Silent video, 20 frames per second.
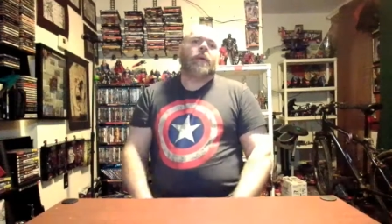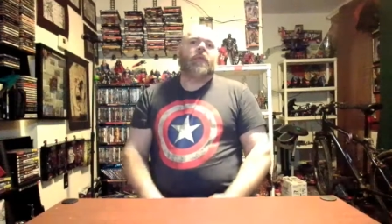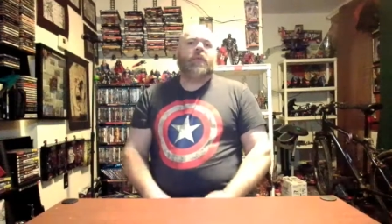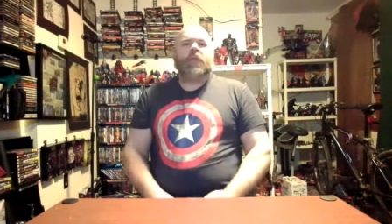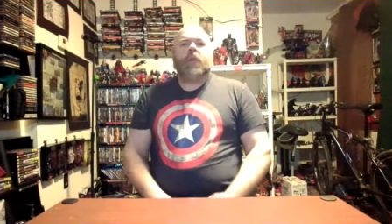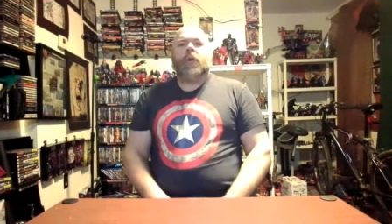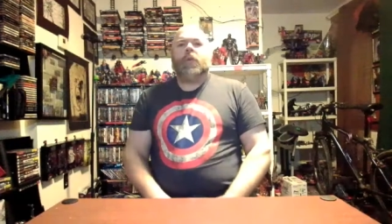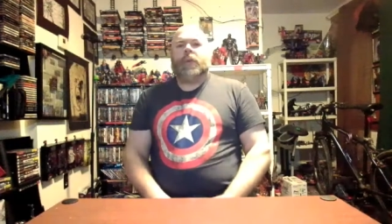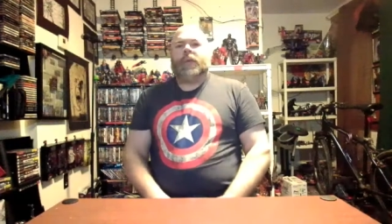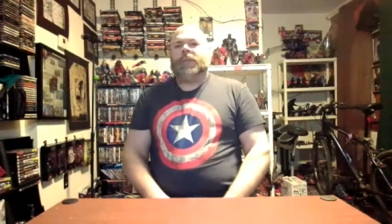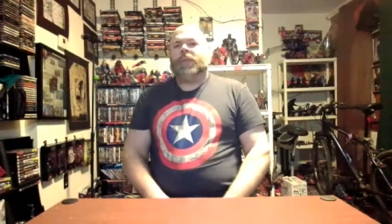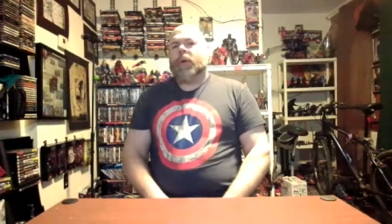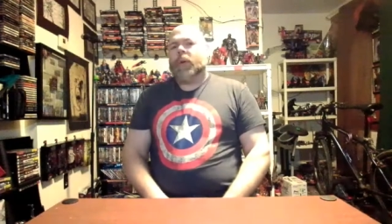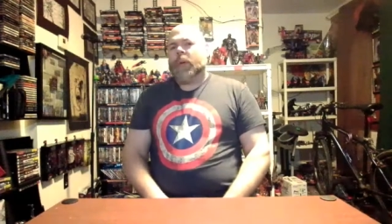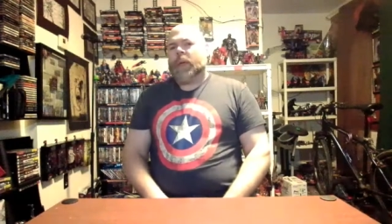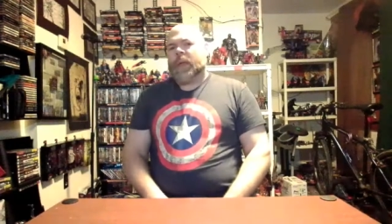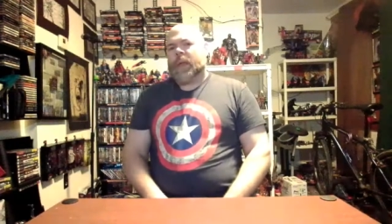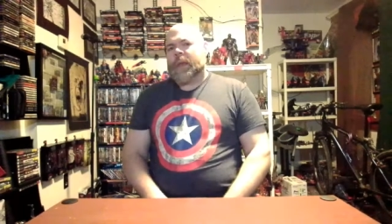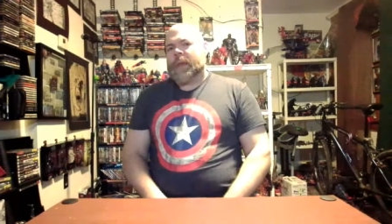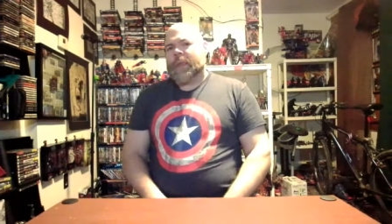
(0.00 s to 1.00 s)
So before we
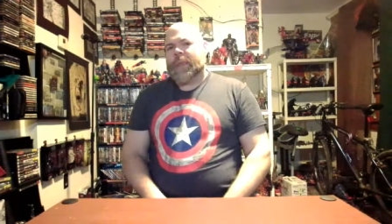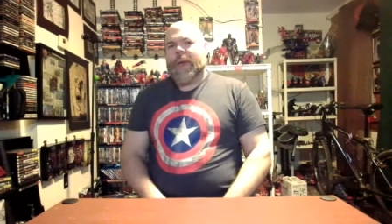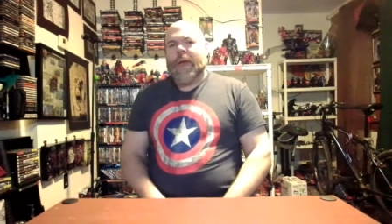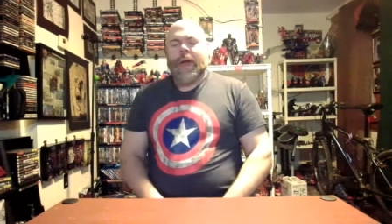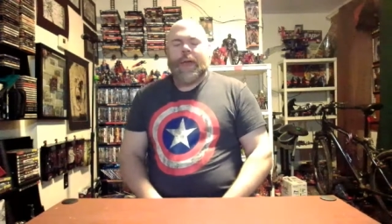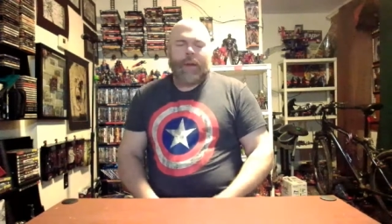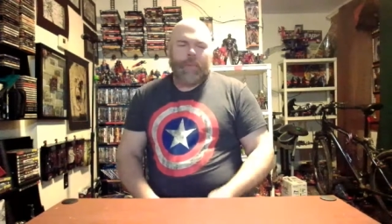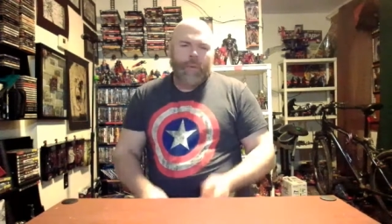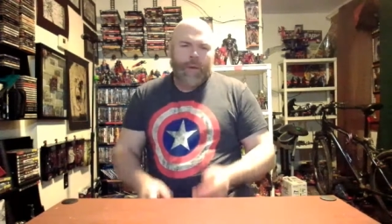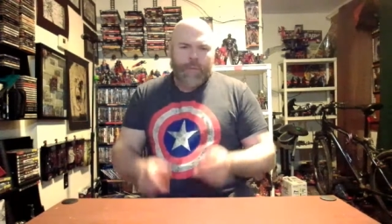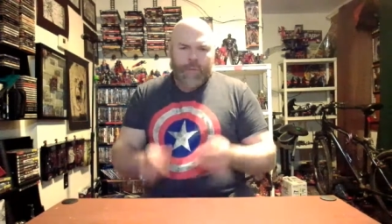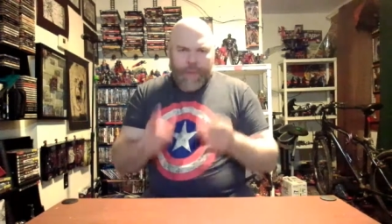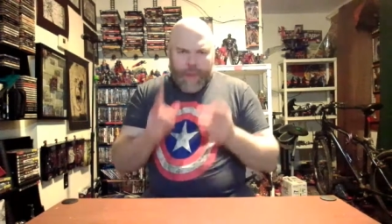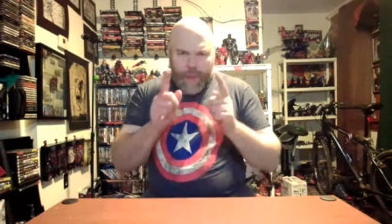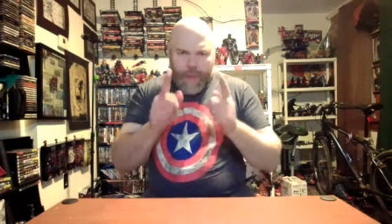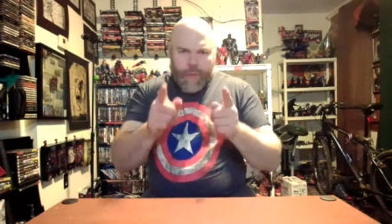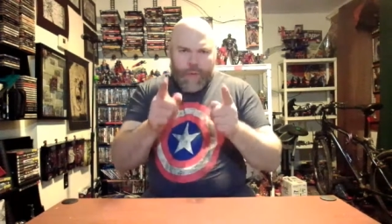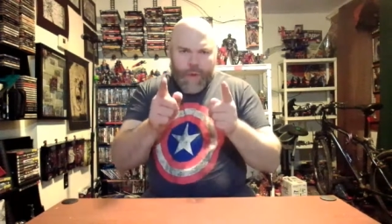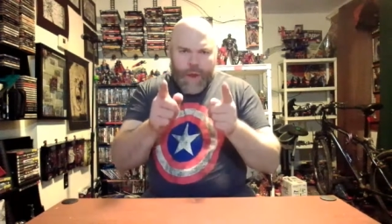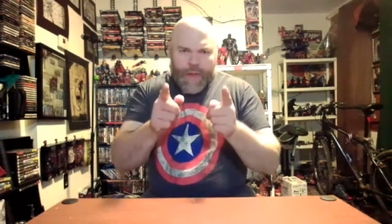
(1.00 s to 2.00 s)
get into that, I want to
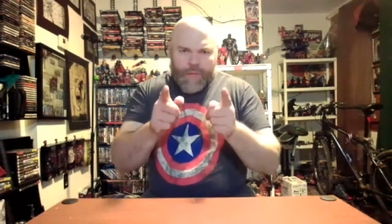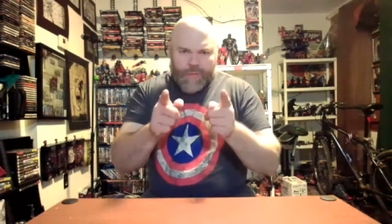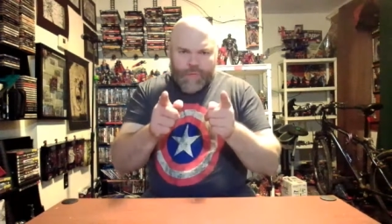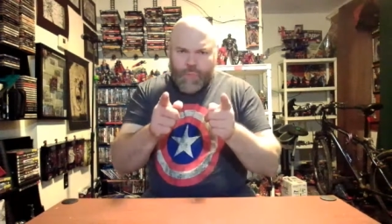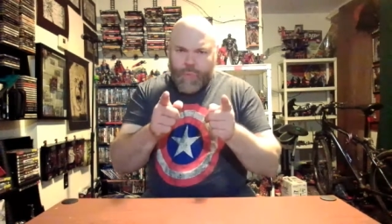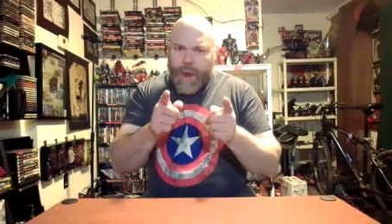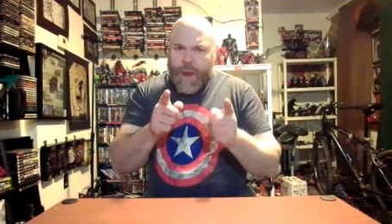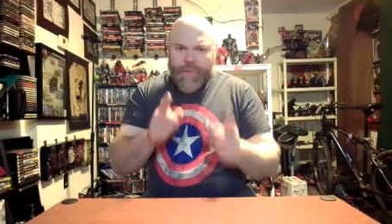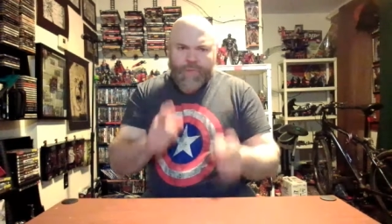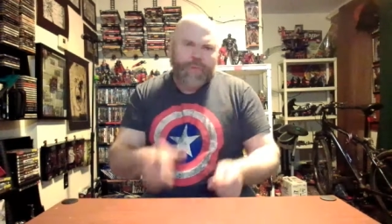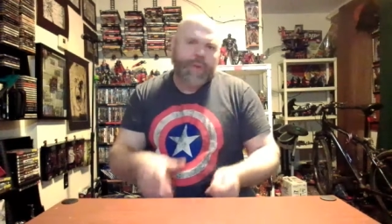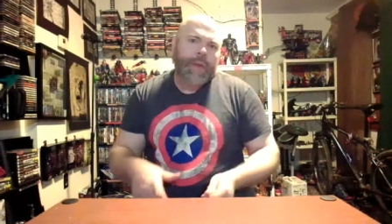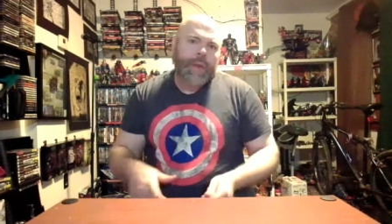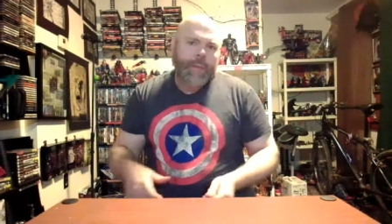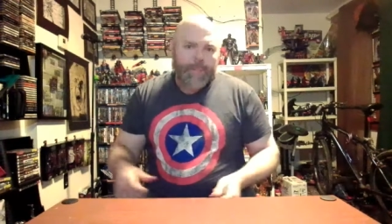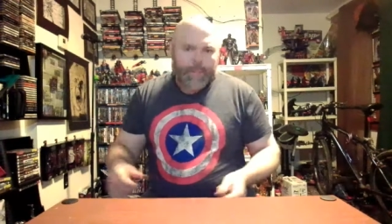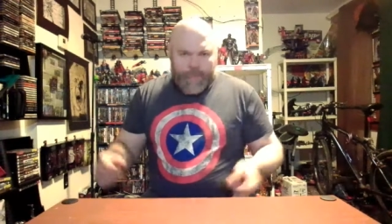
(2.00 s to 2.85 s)
thank you guys for watching.